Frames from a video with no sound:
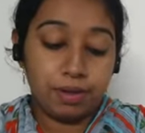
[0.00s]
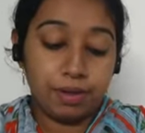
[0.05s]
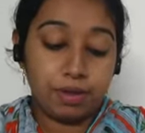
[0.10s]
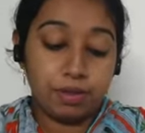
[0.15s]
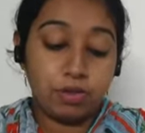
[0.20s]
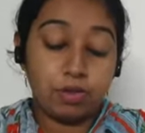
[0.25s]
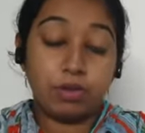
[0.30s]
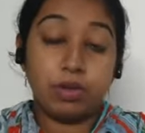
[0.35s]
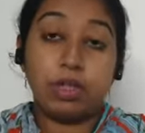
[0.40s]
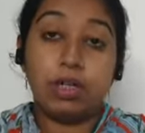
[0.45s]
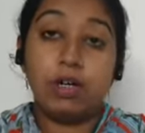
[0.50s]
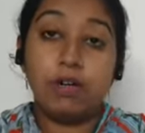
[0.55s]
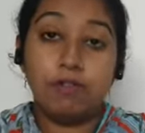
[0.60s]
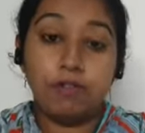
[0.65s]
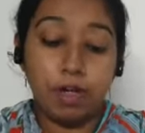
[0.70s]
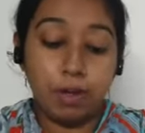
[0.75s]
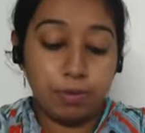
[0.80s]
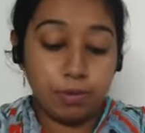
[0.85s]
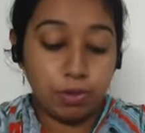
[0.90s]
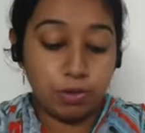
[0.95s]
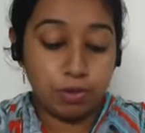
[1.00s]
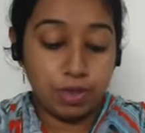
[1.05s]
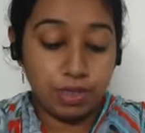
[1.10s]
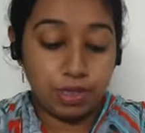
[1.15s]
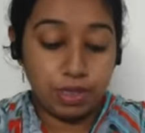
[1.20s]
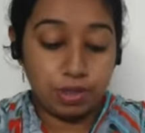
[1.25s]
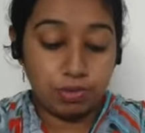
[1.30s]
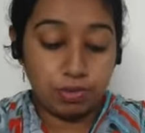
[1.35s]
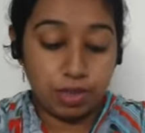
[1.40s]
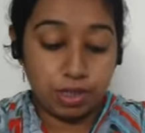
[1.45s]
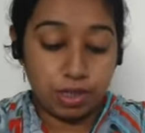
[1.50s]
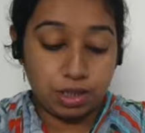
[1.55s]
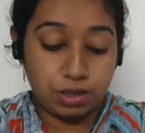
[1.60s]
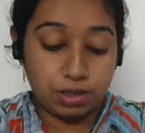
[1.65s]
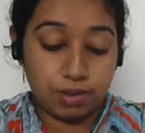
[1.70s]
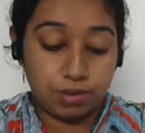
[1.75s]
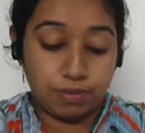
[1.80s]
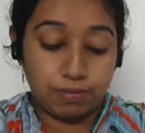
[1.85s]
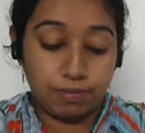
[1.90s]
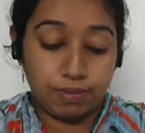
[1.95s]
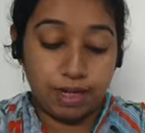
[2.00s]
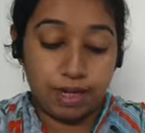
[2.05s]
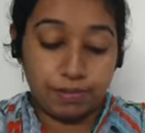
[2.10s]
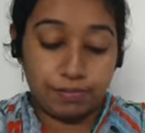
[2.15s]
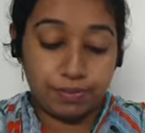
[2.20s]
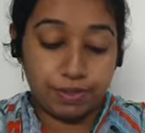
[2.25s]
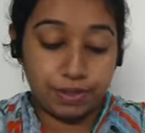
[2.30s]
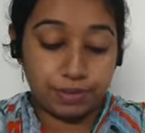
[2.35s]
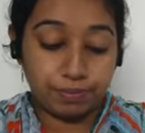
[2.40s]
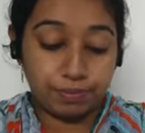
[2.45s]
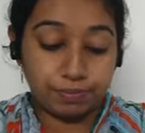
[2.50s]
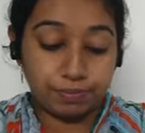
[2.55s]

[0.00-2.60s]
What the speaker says: So the verb 2 is used here, left.